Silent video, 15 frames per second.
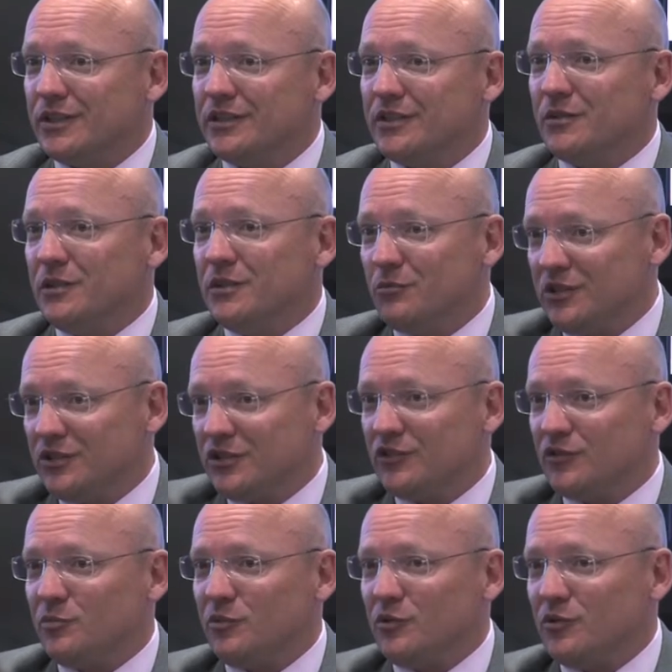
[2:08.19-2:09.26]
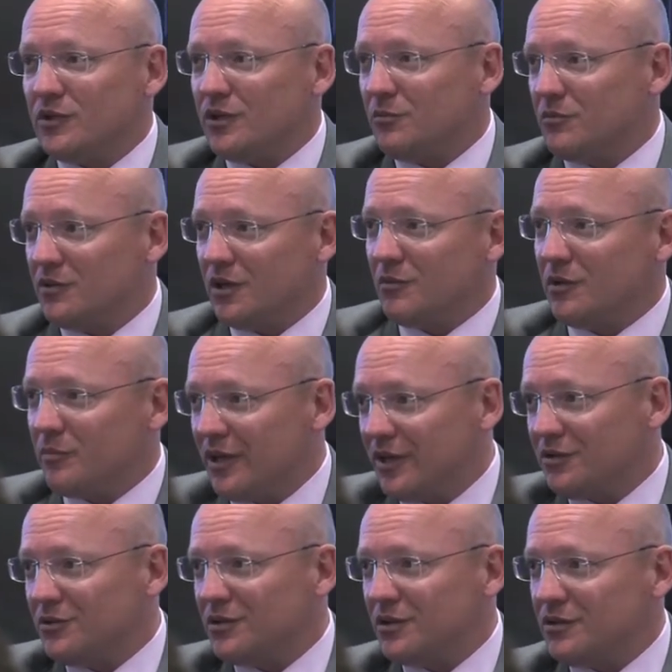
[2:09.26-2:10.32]
And I mean, we just spoke, coming
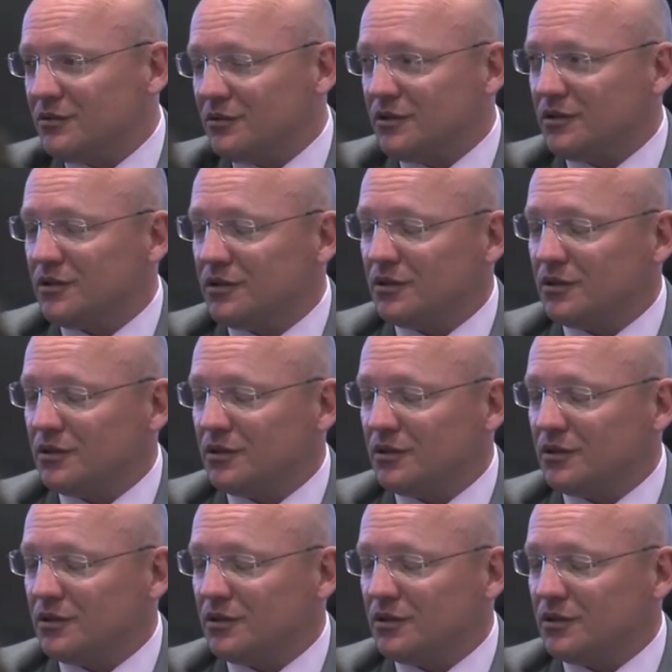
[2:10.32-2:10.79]
back to the